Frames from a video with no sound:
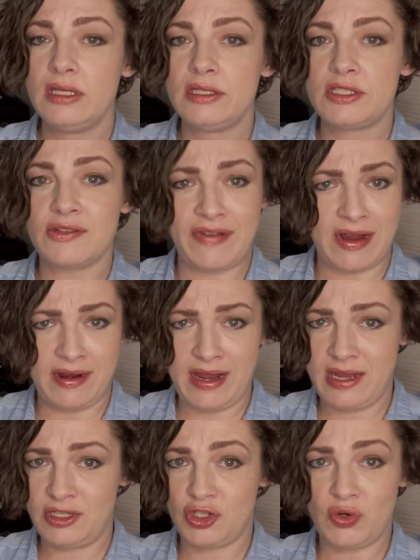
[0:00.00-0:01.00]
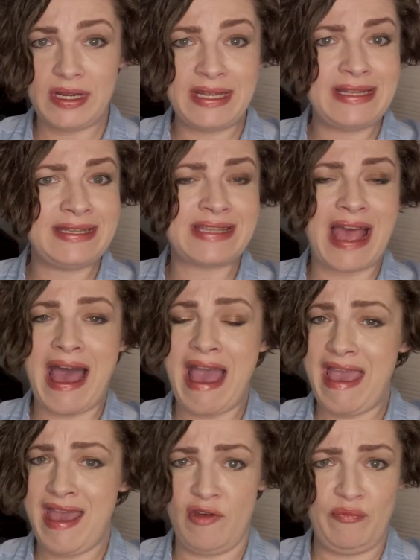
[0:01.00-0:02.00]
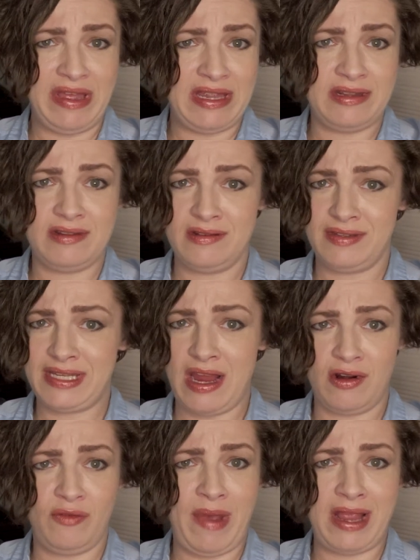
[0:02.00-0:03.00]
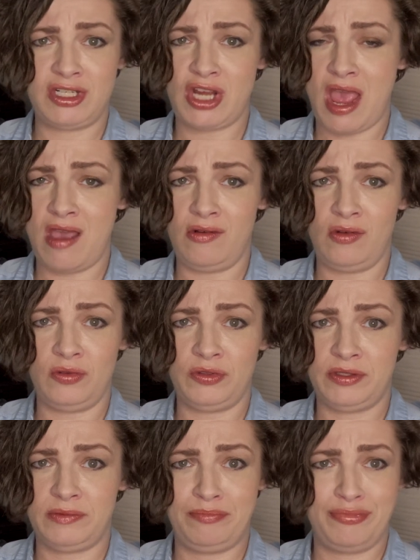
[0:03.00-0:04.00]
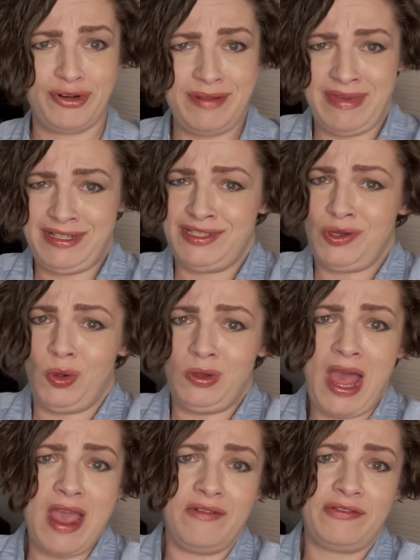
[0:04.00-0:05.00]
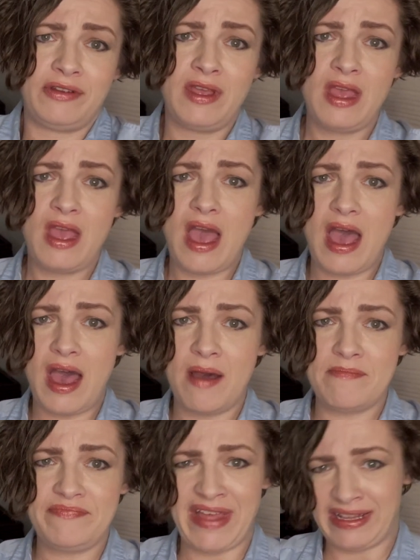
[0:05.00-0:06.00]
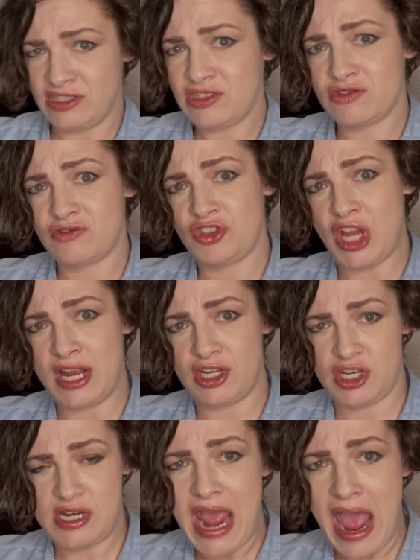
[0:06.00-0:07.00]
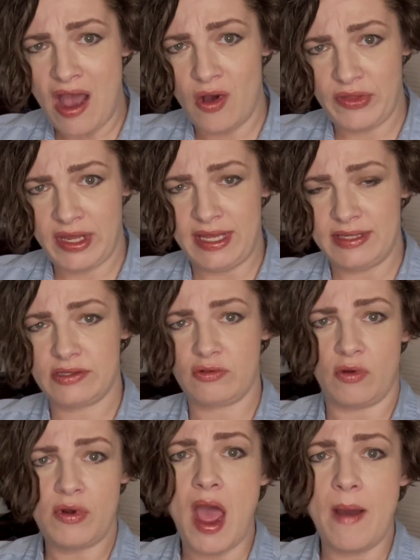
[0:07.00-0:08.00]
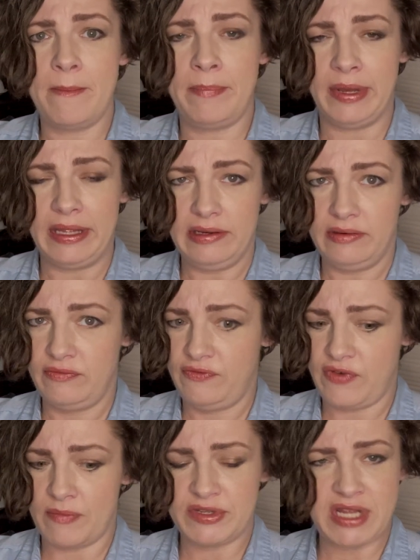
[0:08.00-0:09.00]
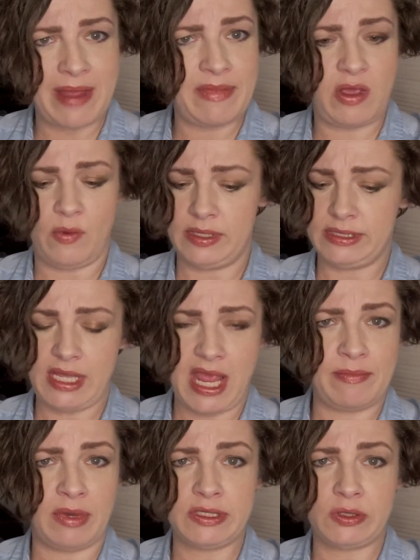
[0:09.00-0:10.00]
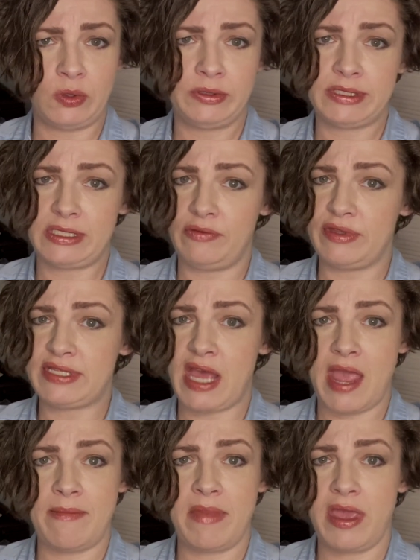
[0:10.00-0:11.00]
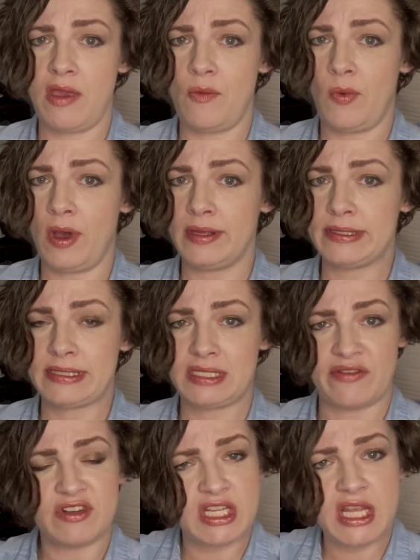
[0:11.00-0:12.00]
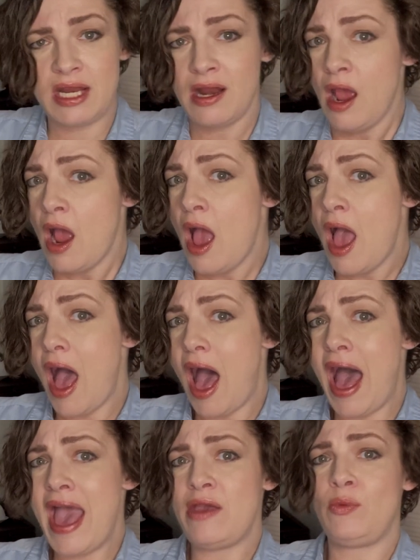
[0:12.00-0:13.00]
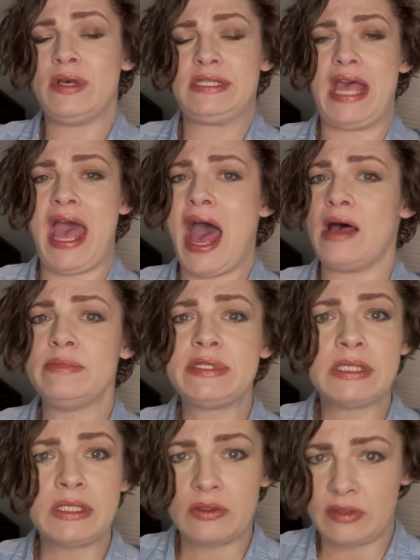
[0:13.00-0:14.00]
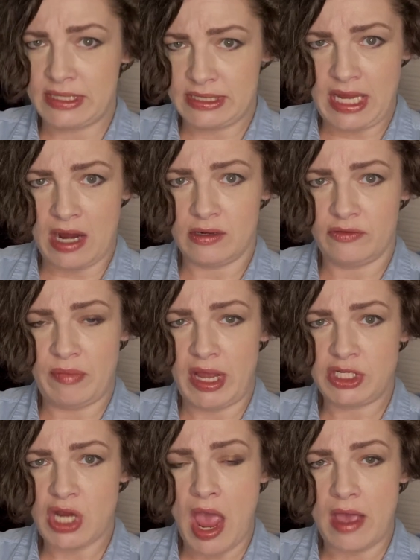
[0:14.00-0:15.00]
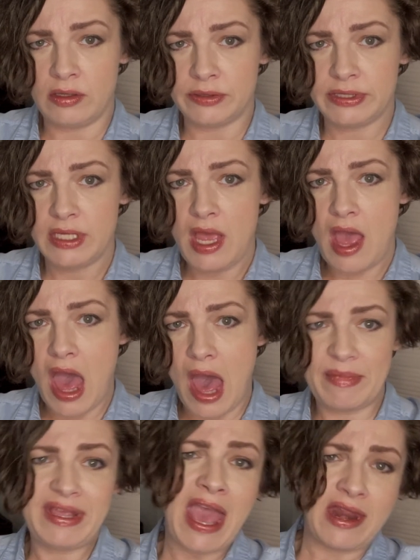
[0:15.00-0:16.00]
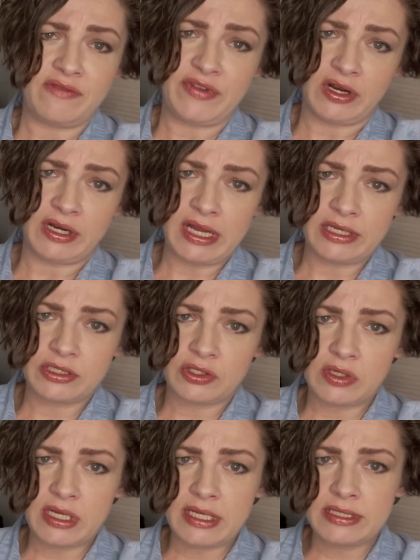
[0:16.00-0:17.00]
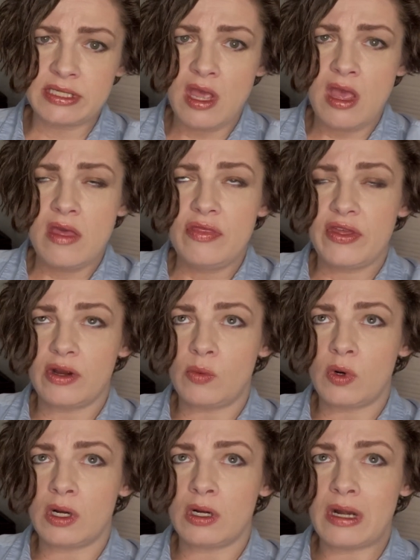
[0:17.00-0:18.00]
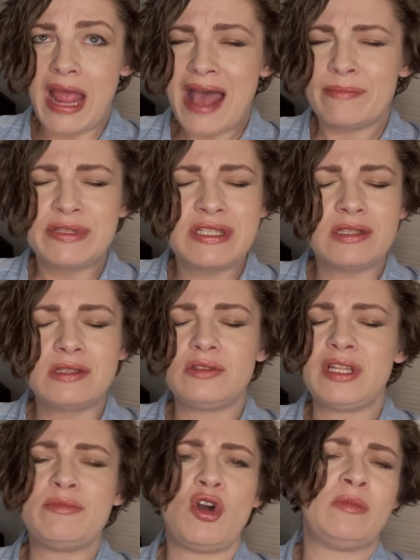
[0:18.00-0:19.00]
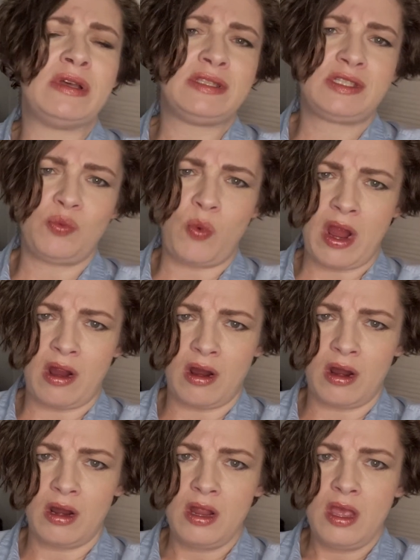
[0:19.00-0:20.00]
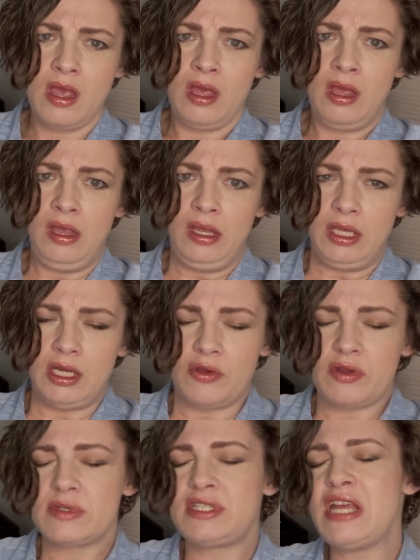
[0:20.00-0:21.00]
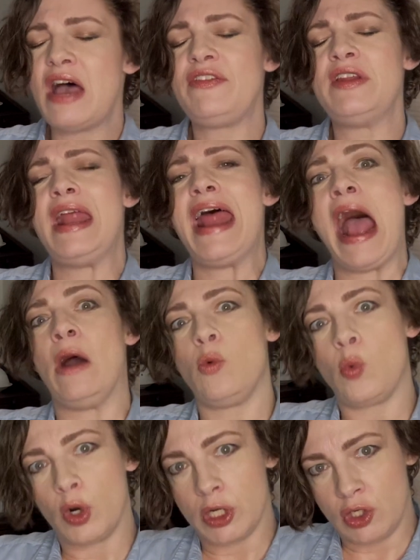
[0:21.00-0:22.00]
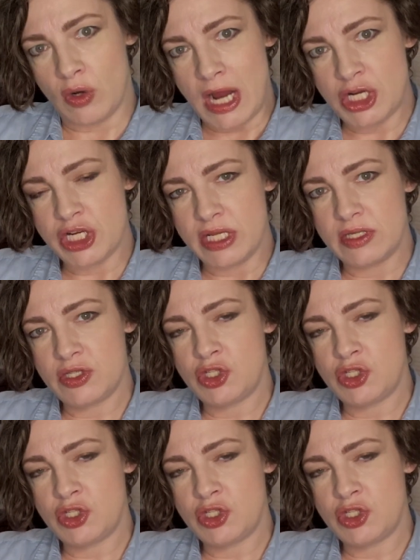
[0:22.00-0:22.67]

To varying degrees, I have been scared of my child pretty much his whole life. That's changed now that he's grown up, but from the time he was 8 months old until the time he was 17, I was absolutely scared of my child. Again, in varying degrees. There were absolutely moments where there was definite outward aggression.